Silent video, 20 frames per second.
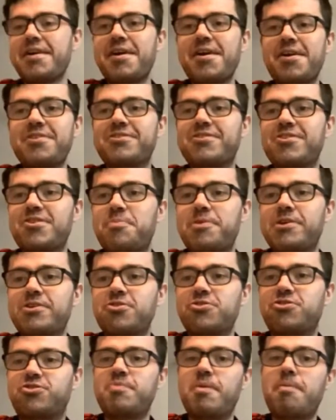it's going to be
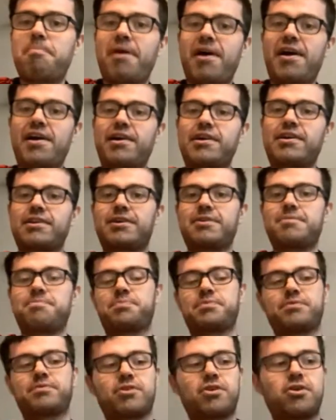good to be back.
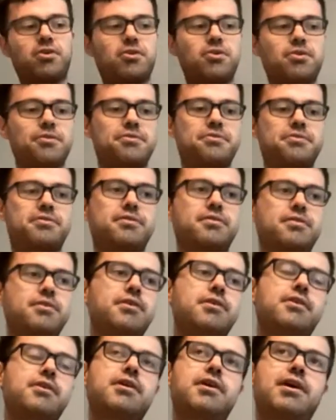Of course,
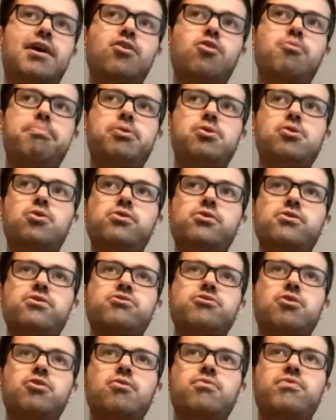our
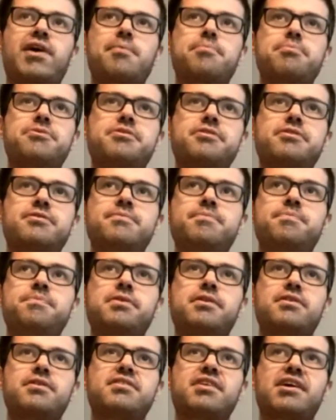opponent's Northampton
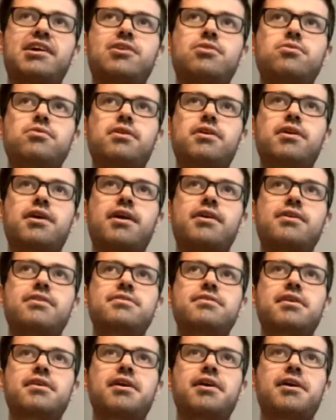Town,
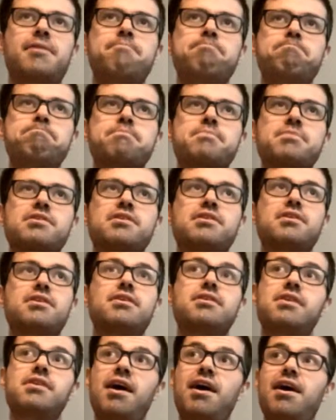and
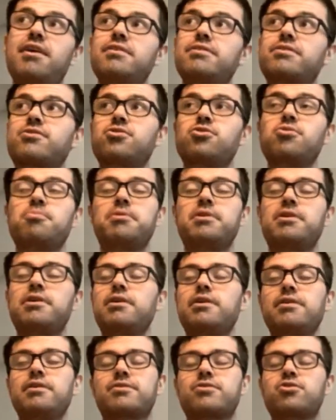yeah, it's going to
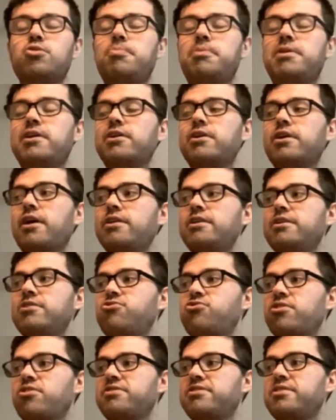be an
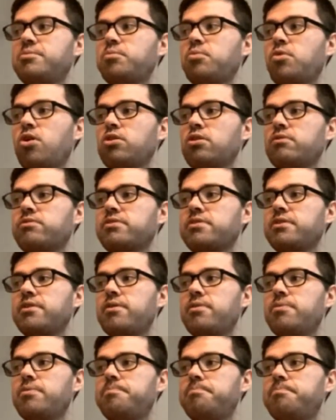interesting one. Obviously,